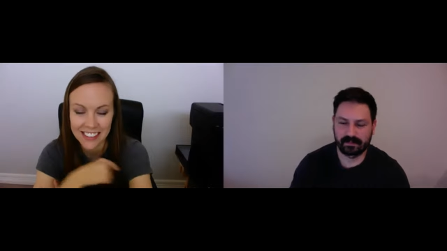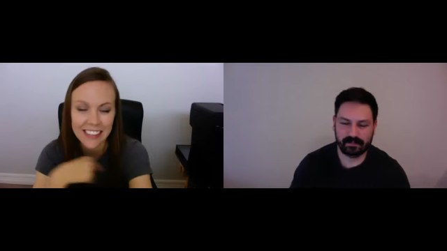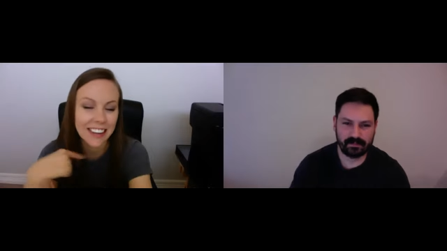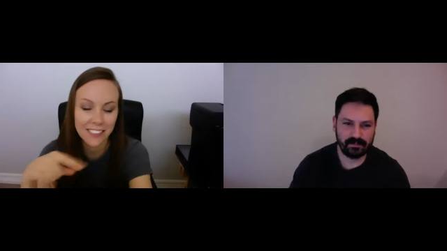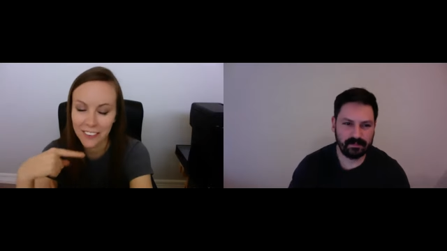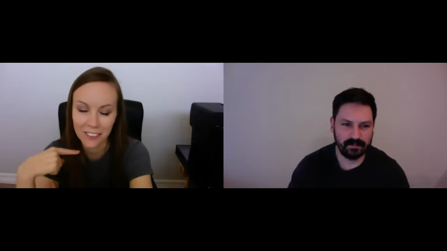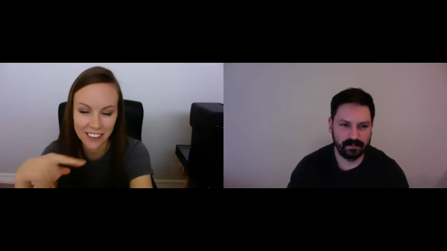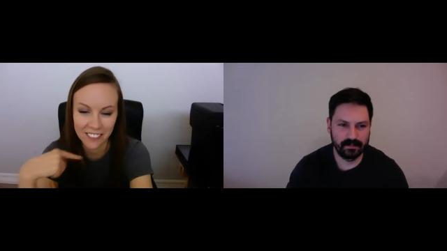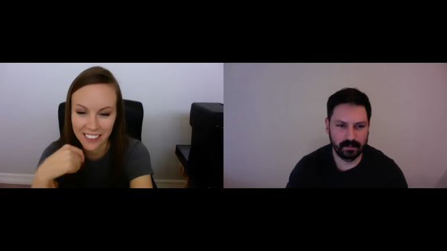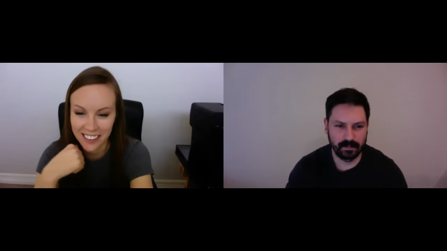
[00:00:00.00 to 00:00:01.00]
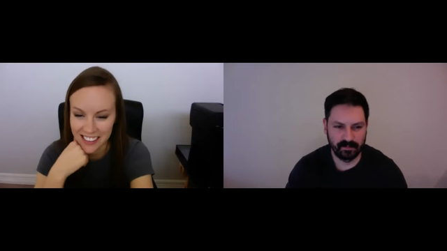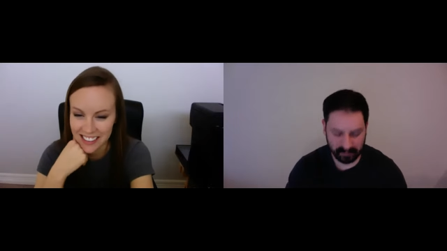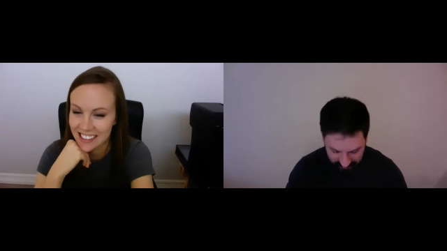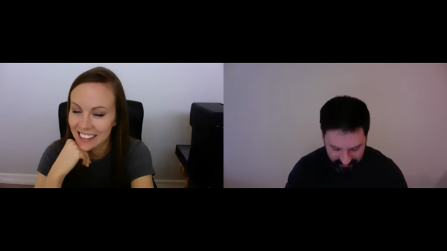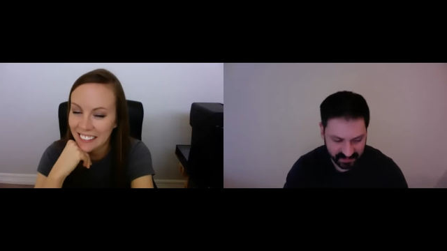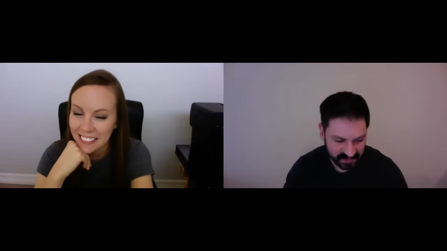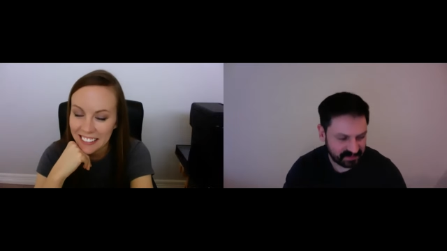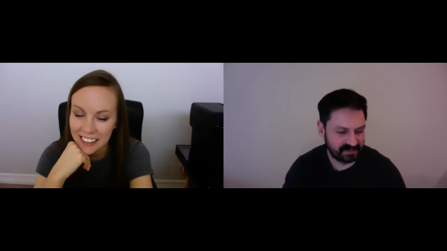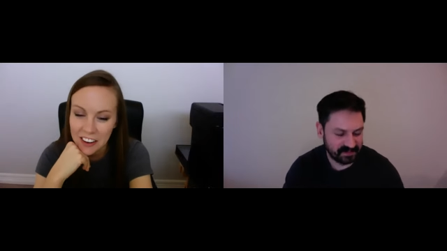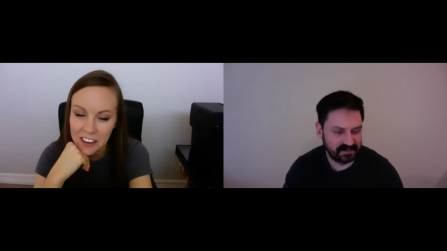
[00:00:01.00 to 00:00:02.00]
Speaker 1: neither one of ours.
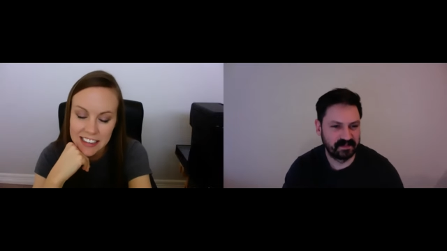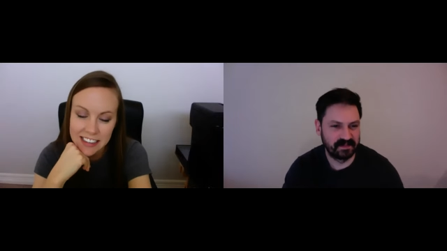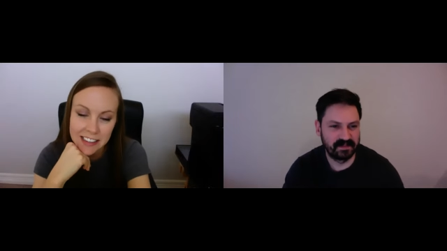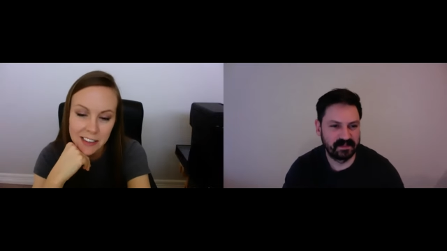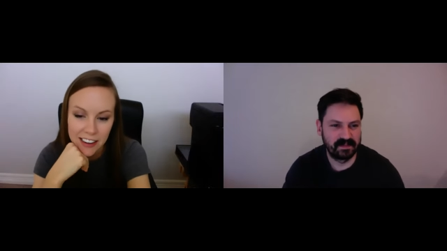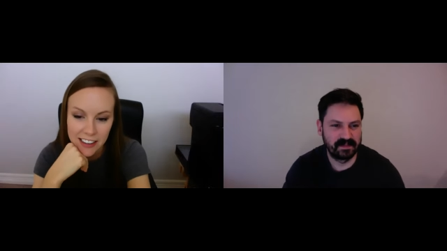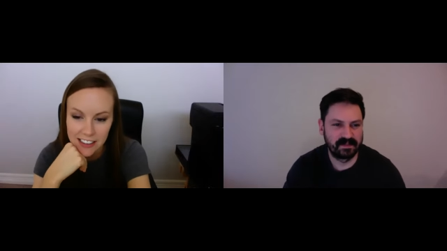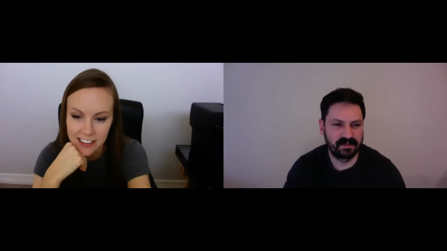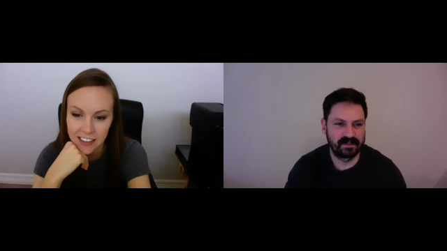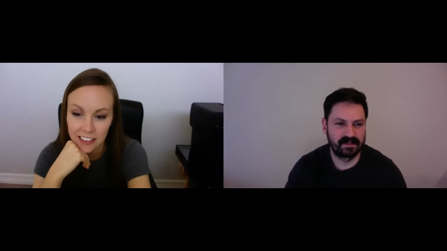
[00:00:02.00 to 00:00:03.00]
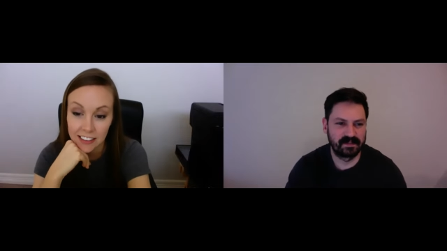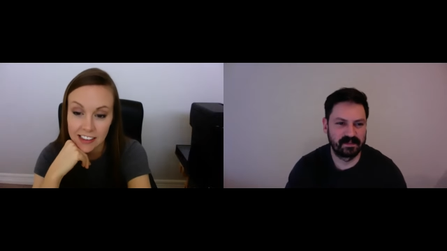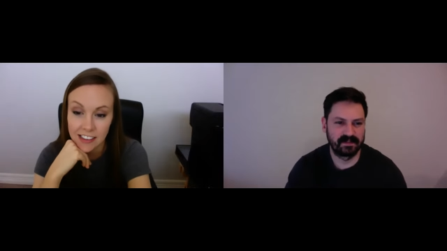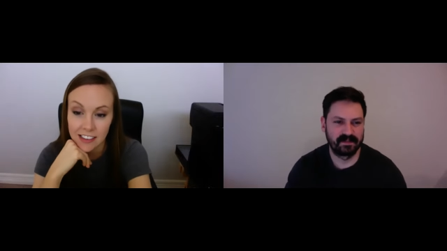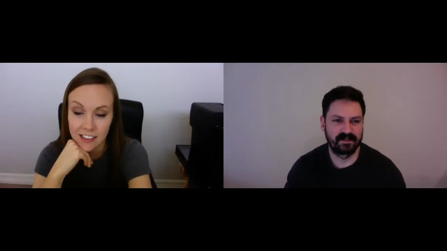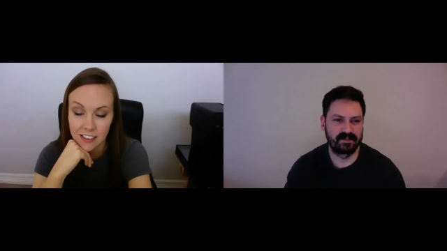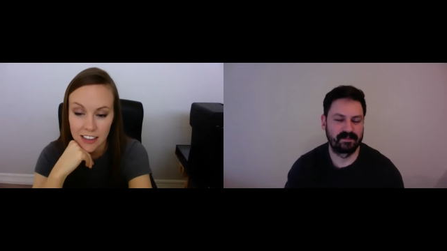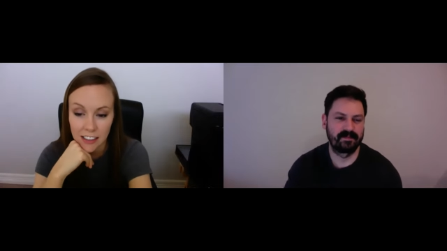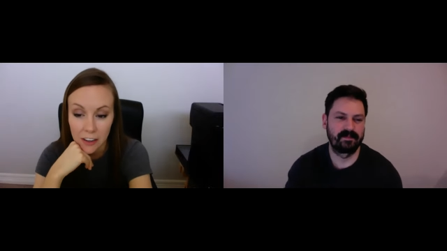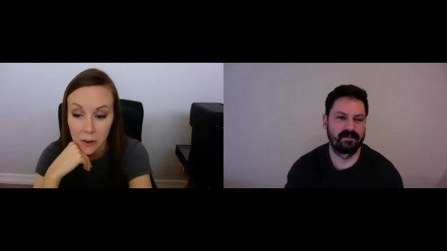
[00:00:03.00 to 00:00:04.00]
Our content strategist, Alicia
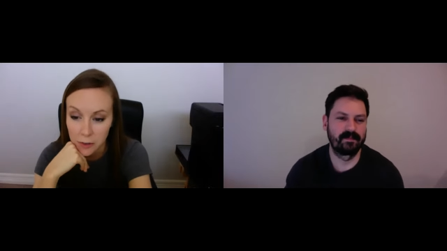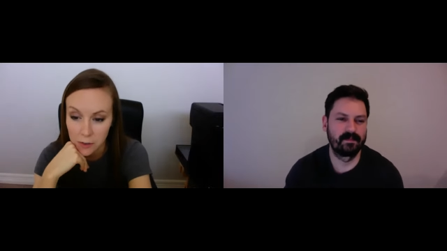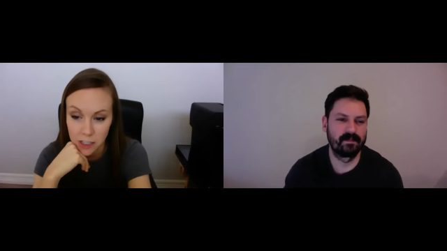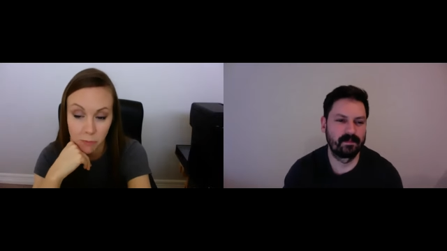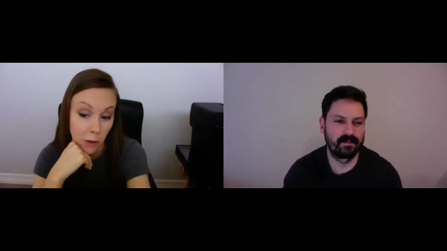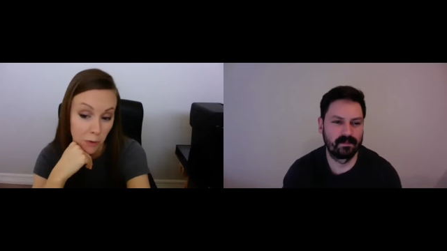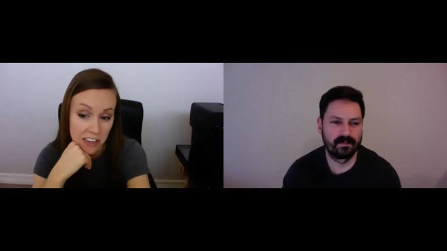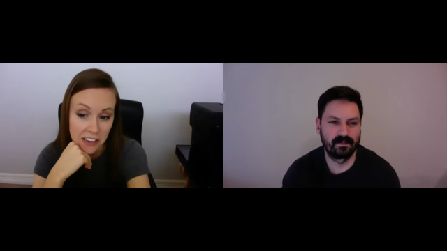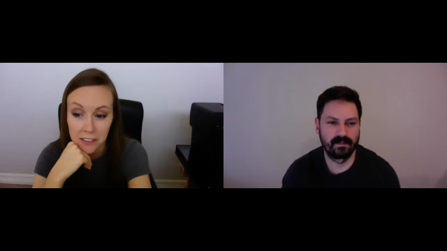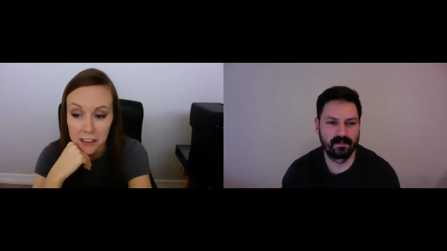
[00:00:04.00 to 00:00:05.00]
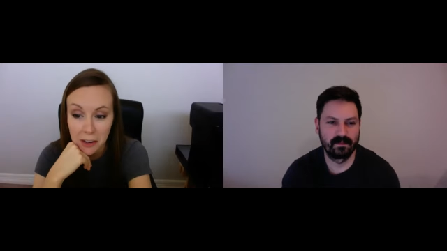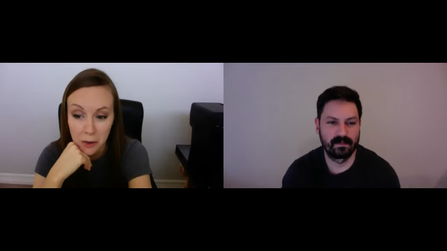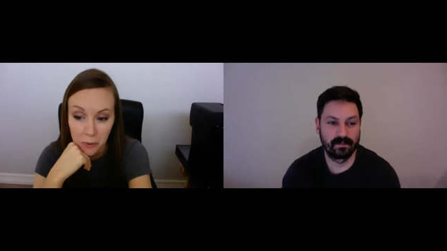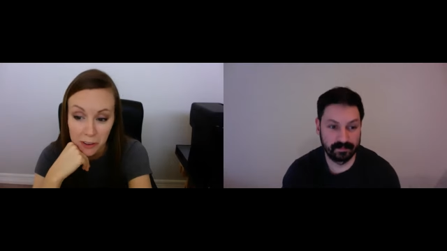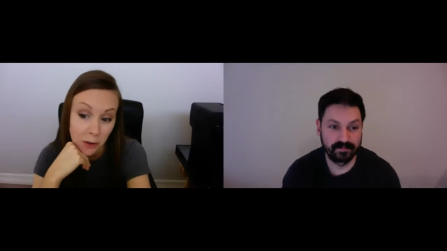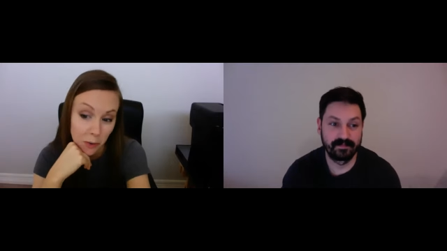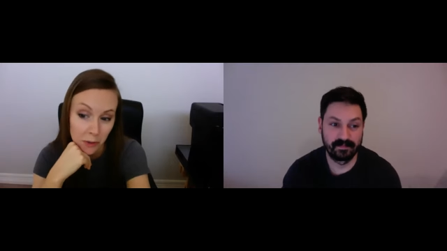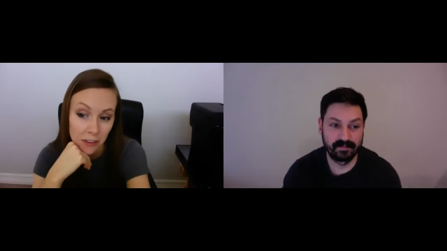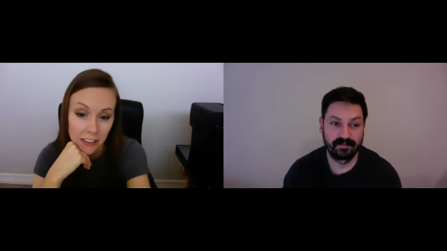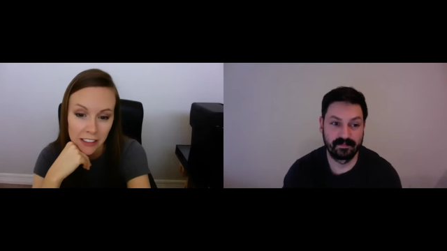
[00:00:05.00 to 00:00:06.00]
Sotelo, who was a poet that you can
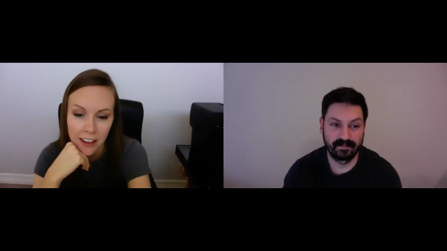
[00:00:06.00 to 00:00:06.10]
Google,